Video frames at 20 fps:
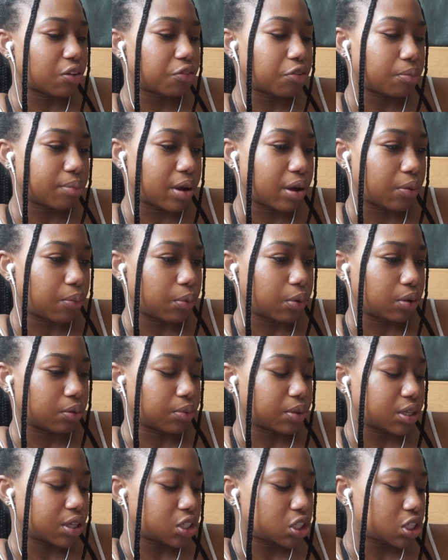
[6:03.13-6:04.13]
for my world
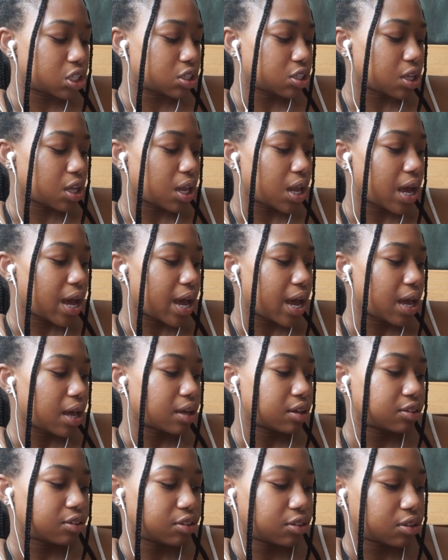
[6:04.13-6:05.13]
religions
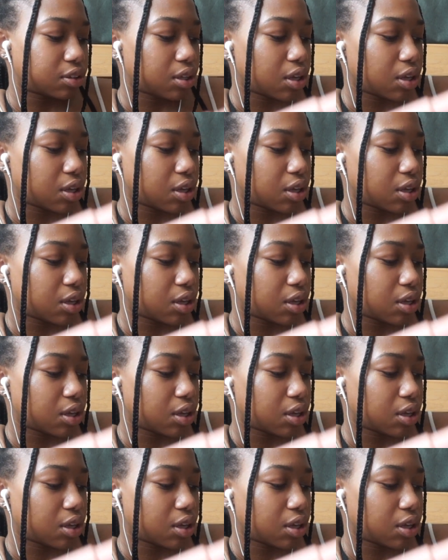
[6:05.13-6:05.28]
class.